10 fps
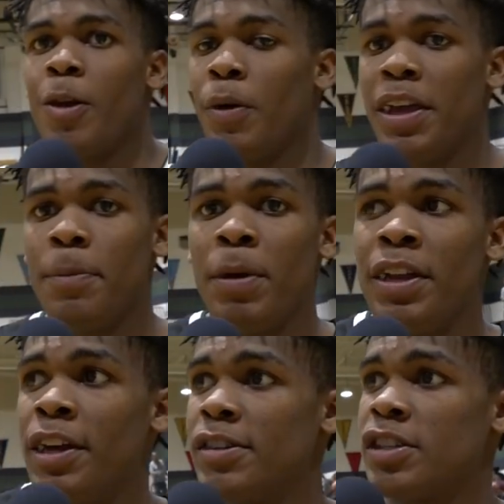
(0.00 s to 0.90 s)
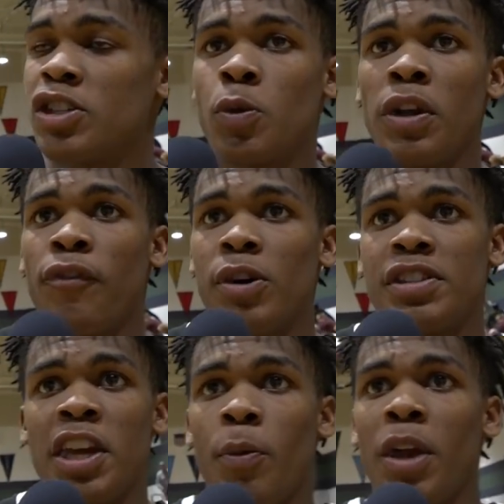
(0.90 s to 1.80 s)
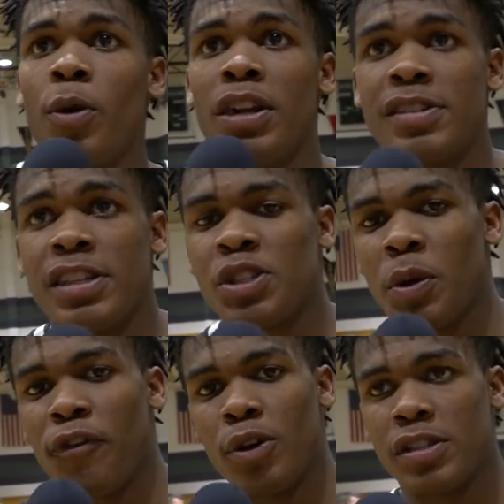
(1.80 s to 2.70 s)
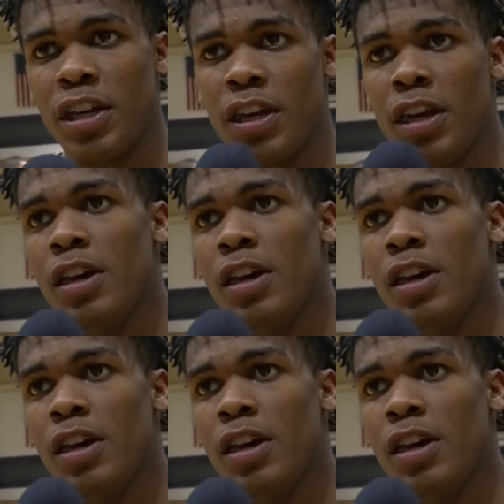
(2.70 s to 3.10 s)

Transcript: We ain't been here since 2014. We ain't won this since 2014.